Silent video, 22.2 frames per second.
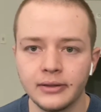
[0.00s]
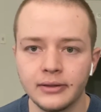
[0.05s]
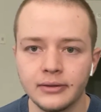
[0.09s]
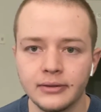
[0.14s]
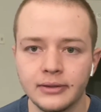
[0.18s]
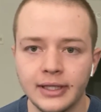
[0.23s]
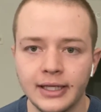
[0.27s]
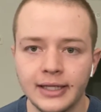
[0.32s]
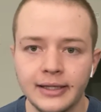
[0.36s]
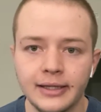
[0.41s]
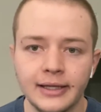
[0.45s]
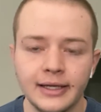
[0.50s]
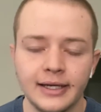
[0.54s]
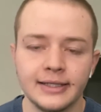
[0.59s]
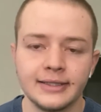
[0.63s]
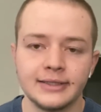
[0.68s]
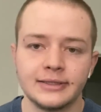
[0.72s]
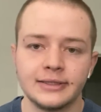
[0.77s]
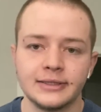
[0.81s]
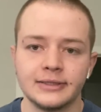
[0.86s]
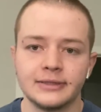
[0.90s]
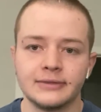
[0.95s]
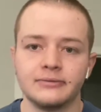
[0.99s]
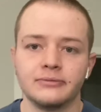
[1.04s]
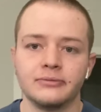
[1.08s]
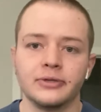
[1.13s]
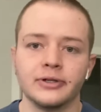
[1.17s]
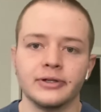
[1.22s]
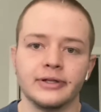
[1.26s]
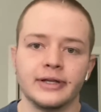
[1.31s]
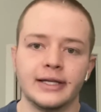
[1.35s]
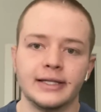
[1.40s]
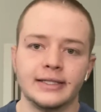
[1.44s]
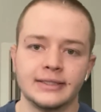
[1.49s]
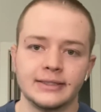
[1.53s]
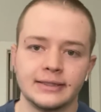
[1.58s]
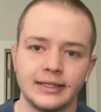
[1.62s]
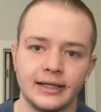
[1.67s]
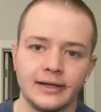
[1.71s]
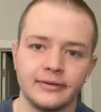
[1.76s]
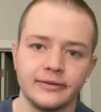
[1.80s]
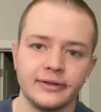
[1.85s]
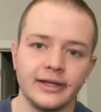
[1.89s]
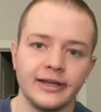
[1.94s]
that's just where that
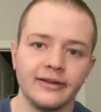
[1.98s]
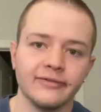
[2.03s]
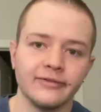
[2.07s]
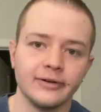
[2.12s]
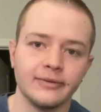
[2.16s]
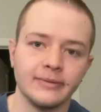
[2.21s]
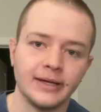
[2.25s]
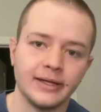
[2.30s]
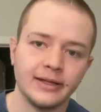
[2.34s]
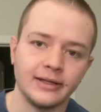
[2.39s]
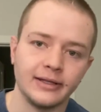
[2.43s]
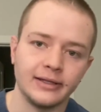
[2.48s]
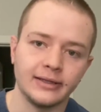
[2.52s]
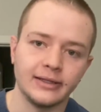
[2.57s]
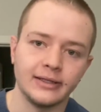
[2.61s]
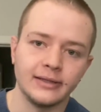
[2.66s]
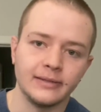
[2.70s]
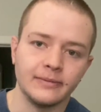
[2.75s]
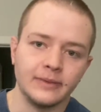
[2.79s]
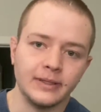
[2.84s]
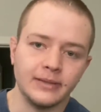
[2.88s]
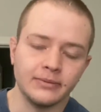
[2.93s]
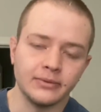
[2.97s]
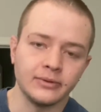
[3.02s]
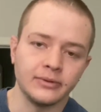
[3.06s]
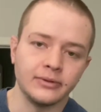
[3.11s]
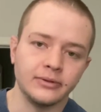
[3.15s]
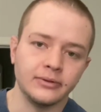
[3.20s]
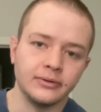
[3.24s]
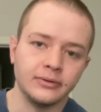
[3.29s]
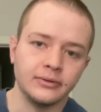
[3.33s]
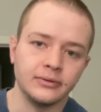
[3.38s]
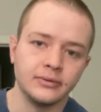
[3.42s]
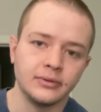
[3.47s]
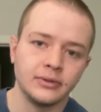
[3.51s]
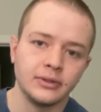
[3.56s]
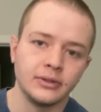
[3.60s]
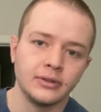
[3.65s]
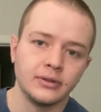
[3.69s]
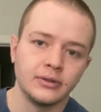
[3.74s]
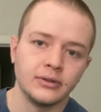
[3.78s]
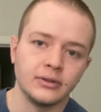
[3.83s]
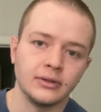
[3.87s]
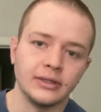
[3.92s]
sound came from. I think that the people who
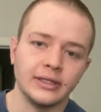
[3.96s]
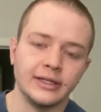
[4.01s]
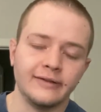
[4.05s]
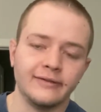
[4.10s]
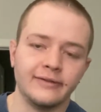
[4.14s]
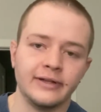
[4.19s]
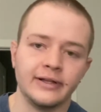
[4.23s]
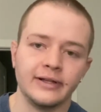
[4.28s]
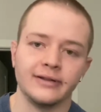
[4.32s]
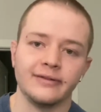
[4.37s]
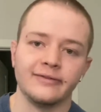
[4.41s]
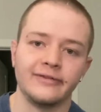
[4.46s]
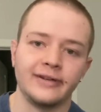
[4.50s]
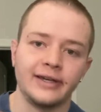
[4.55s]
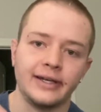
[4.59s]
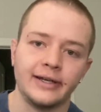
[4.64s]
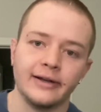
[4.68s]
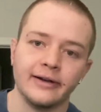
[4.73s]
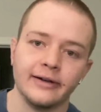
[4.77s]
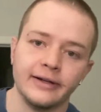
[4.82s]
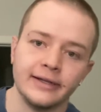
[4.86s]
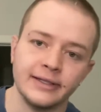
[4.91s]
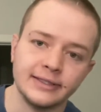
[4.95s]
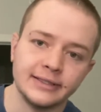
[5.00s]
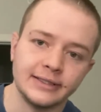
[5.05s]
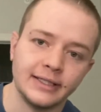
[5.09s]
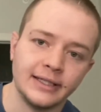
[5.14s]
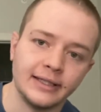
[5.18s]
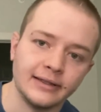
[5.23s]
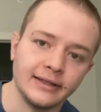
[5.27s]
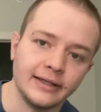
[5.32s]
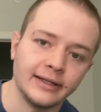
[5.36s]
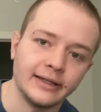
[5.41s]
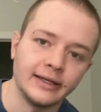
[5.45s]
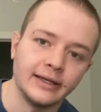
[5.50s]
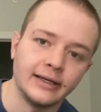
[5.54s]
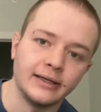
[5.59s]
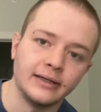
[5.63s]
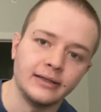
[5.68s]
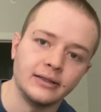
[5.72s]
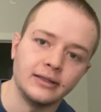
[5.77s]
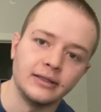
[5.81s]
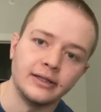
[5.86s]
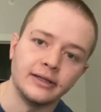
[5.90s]
lived in the Levant area sang like
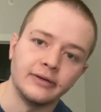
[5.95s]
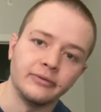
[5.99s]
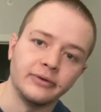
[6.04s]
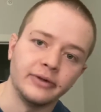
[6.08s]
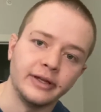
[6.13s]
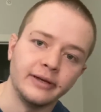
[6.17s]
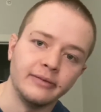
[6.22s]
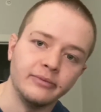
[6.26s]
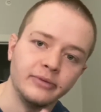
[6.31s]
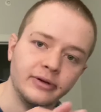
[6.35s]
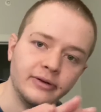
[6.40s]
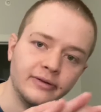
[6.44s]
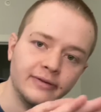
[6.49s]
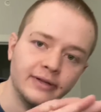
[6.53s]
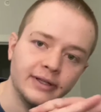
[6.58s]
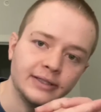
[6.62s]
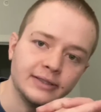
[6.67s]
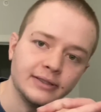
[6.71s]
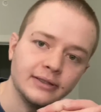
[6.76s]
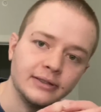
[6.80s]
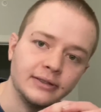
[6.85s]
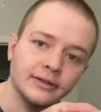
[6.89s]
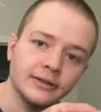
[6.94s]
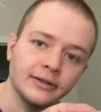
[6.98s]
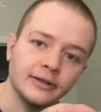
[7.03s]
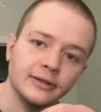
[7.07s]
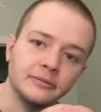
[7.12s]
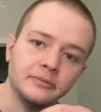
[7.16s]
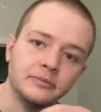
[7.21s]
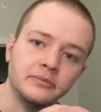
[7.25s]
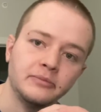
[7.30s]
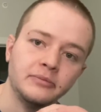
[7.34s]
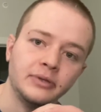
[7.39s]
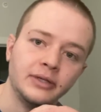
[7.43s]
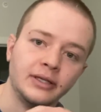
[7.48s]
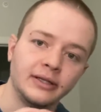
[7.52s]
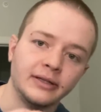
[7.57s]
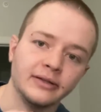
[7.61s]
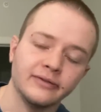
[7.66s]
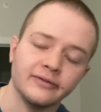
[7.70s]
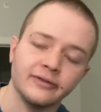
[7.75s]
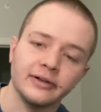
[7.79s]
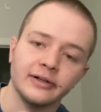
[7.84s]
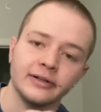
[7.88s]
that, and then when they moved into Europe, being
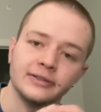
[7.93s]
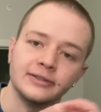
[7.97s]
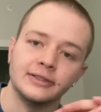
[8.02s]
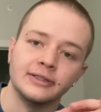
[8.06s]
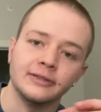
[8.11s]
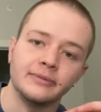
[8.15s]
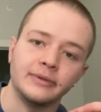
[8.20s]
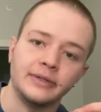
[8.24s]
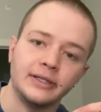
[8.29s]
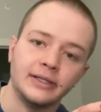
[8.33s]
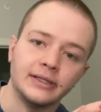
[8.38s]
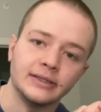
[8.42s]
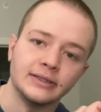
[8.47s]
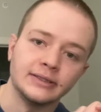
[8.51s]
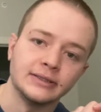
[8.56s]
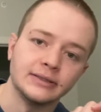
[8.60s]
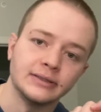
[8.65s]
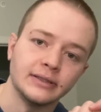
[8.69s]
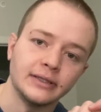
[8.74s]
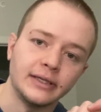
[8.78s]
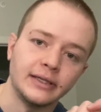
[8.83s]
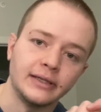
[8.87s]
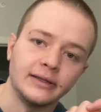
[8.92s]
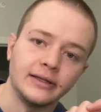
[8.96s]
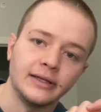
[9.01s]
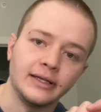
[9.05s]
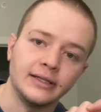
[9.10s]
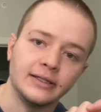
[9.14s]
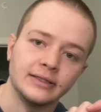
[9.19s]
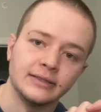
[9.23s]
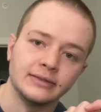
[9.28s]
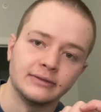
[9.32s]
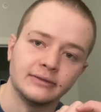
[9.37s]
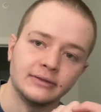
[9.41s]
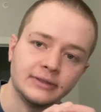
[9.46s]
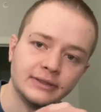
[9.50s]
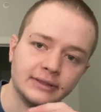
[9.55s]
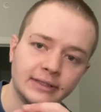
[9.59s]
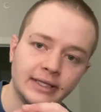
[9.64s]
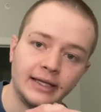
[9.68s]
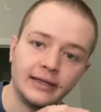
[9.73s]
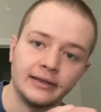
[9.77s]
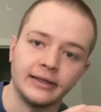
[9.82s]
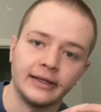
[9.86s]
the first Europeans, like they just
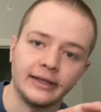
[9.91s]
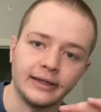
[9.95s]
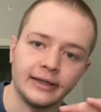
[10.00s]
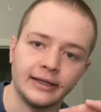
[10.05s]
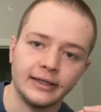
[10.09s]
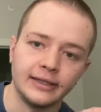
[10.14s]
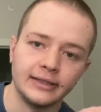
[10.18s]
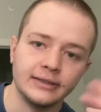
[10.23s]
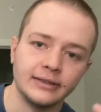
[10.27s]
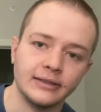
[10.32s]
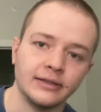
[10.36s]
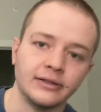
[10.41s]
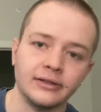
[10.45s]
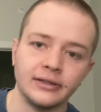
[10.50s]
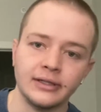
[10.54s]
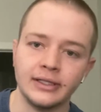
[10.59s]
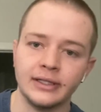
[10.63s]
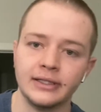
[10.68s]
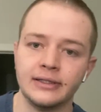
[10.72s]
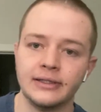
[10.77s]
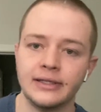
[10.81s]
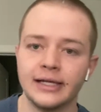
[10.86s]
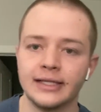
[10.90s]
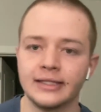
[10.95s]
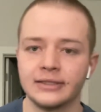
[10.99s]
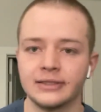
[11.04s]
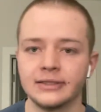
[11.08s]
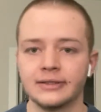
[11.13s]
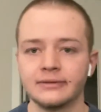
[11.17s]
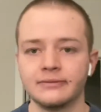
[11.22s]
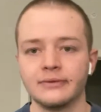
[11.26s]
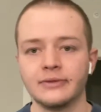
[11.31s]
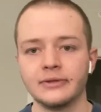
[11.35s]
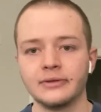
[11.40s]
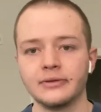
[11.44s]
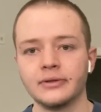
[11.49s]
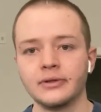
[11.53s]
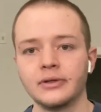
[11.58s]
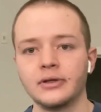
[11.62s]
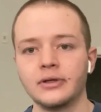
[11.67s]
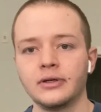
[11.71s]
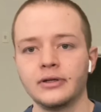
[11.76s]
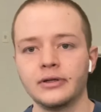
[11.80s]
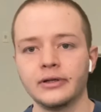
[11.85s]
sang like that, and then that's just
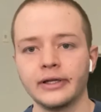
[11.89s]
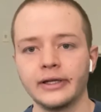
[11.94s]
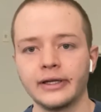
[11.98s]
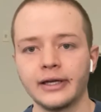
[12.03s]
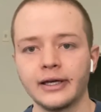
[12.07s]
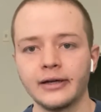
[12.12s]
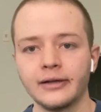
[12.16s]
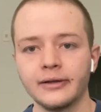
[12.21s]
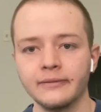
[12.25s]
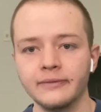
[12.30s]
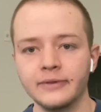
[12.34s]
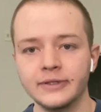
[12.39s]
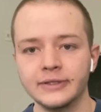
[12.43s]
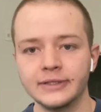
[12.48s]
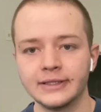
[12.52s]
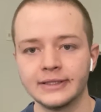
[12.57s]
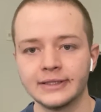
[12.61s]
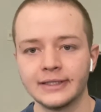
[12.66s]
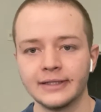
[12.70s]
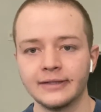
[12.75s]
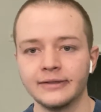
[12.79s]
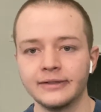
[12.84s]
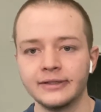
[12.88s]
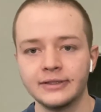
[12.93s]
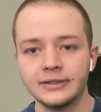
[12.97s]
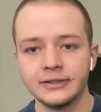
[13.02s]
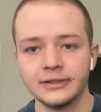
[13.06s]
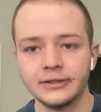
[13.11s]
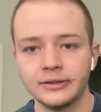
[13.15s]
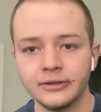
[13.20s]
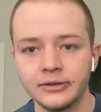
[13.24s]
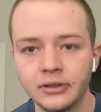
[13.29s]
like how the music sounded. So,